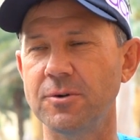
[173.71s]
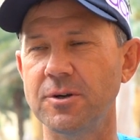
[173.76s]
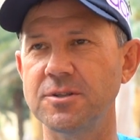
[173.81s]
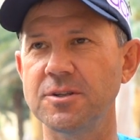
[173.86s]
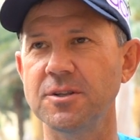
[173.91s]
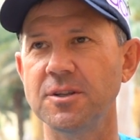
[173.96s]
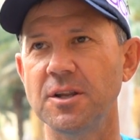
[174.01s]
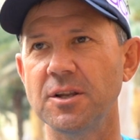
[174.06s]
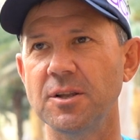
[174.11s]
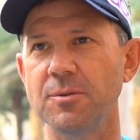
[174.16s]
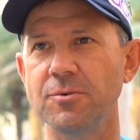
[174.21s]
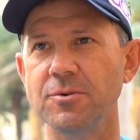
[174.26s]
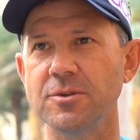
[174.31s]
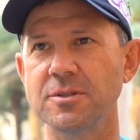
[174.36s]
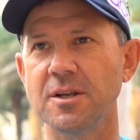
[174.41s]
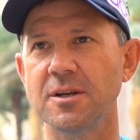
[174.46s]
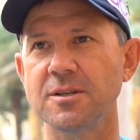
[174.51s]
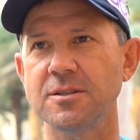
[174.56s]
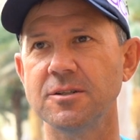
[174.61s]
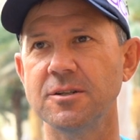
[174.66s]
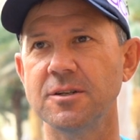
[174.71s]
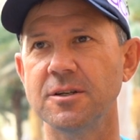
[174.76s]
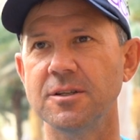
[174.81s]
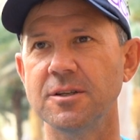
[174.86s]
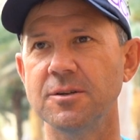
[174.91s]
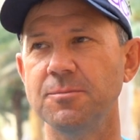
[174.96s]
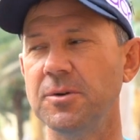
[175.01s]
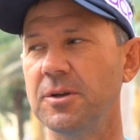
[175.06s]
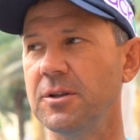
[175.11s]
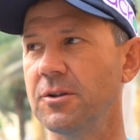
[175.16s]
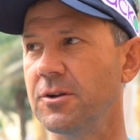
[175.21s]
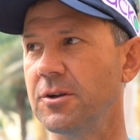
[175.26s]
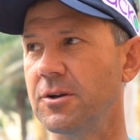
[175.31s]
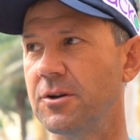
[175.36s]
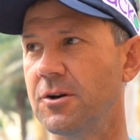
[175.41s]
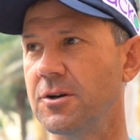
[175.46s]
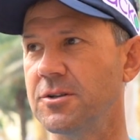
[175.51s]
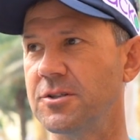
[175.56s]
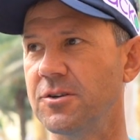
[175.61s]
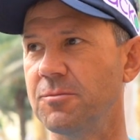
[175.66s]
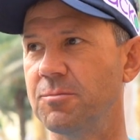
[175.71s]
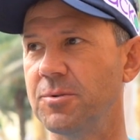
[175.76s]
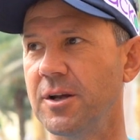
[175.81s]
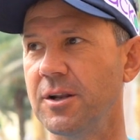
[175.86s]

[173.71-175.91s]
I said that to the boys last night. There'd be a lot of guys that have